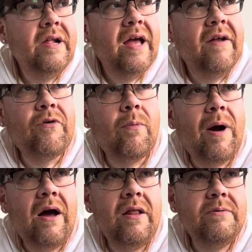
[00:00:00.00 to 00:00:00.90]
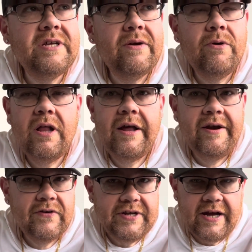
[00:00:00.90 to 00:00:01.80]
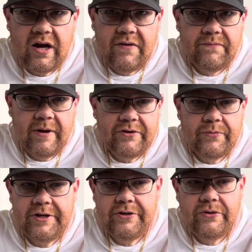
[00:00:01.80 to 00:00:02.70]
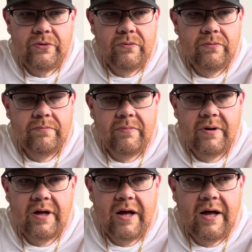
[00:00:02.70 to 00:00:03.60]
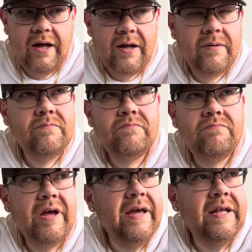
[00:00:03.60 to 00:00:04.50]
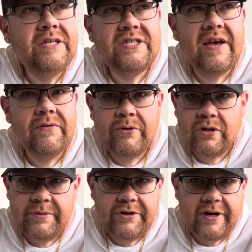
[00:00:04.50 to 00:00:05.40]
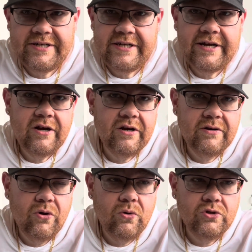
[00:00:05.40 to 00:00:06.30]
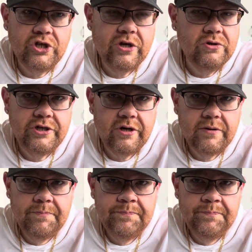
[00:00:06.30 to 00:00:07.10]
And for a while it was like, well, I never take off my 22 inch 7 millimeter 18 karat gold Jacoje curb.